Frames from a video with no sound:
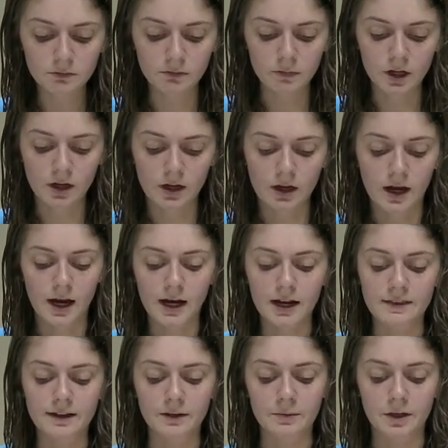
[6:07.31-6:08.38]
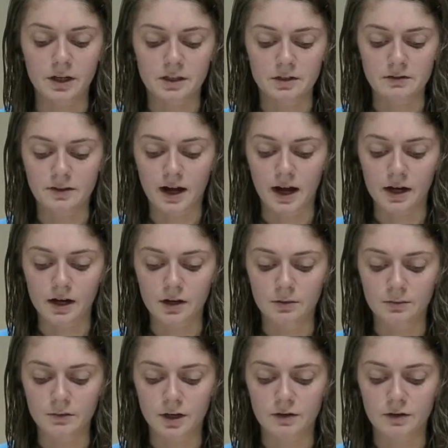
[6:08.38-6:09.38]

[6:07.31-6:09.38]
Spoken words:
And I think because of that,